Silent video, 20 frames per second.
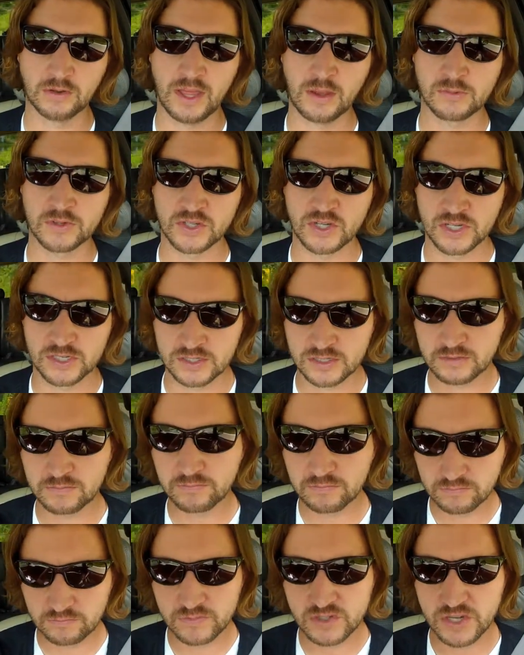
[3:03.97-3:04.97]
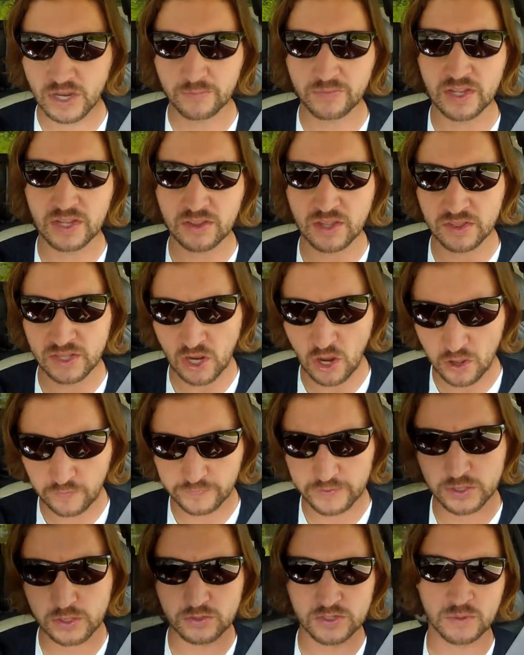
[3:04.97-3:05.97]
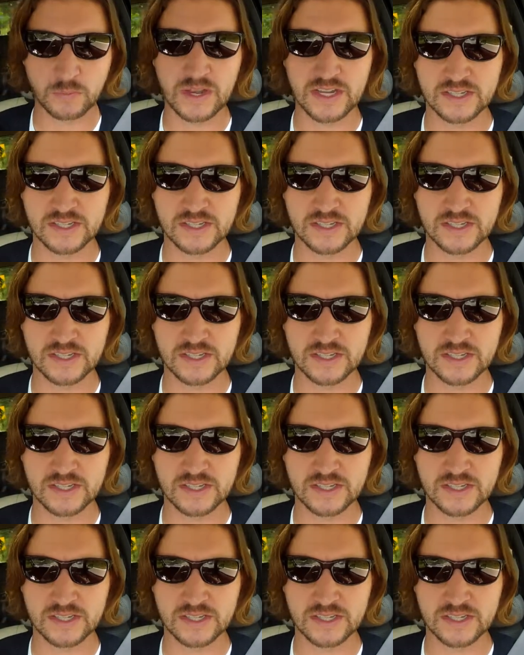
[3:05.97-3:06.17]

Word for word: That was just something that the officers and